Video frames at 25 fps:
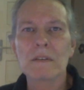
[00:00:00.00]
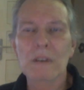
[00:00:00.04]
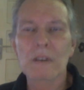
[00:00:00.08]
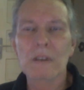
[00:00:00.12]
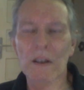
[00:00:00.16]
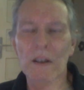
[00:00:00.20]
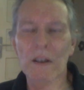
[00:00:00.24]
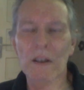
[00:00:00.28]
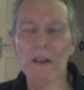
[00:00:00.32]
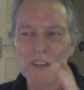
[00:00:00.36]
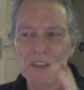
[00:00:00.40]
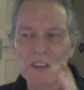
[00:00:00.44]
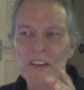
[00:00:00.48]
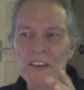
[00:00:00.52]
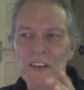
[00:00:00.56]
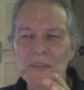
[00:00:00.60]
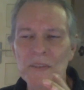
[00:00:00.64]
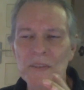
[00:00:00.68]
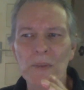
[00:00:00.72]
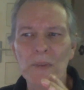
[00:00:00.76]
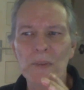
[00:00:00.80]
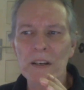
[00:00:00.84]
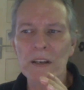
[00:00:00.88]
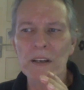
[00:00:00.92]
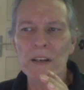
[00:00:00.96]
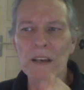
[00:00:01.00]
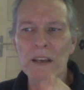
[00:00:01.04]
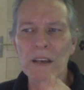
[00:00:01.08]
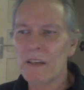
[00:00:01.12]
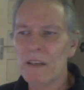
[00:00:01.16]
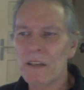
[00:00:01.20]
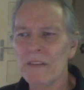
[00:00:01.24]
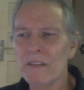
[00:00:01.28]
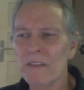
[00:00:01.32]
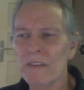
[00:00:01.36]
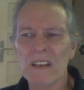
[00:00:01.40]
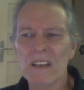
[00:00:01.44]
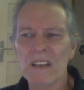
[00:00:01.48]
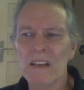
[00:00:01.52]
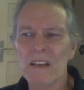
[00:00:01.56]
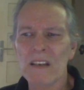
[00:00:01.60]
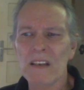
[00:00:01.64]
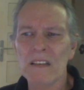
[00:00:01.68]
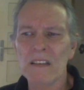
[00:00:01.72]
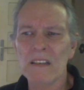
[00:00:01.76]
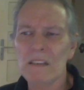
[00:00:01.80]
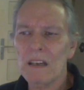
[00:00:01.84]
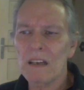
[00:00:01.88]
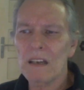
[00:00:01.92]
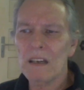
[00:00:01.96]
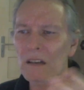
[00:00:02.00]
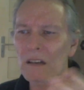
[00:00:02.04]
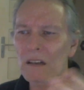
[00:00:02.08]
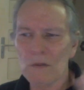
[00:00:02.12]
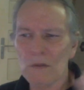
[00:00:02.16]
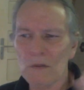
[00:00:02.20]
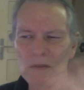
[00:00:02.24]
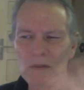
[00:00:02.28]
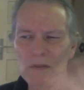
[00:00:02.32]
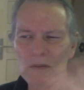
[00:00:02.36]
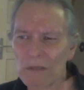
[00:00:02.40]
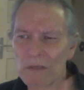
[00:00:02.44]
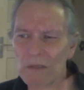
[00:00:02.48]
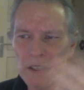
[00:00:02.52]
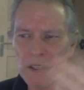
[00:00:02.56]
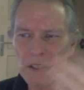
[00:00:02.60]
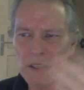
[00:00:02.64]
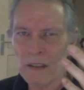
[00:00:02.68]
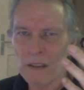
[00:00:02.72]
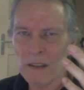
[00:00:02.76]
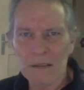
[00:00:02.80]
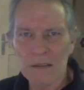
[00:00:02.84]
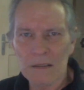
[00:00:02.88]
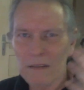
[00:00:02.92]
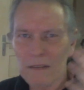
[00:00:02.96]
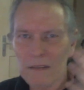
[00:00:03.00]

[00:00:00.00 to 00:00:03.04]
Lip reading: on the display, and you were thinking, you know,